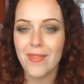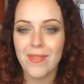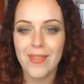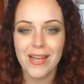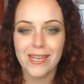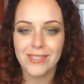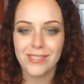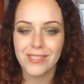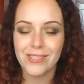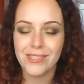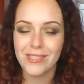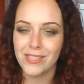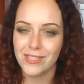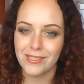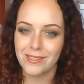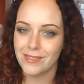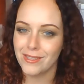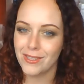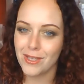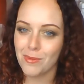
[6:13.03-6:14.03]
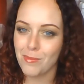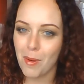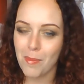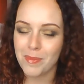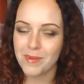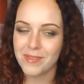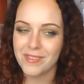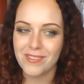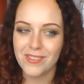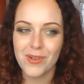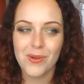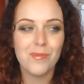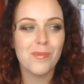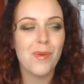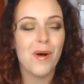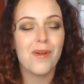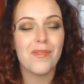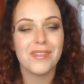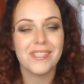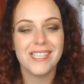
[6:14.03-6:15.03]
and that just doesn't come
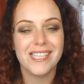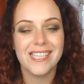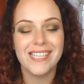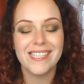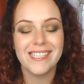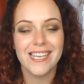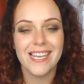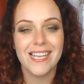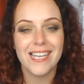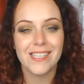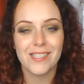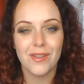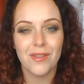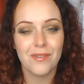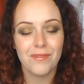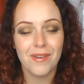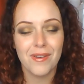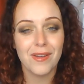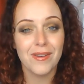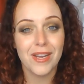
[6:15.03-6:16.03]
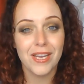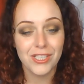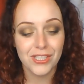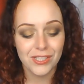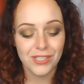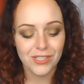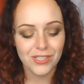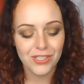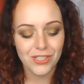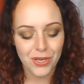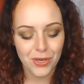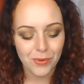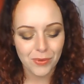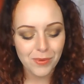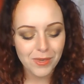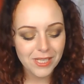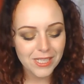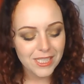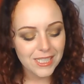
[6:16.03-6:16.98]
off as easily as other foundations do.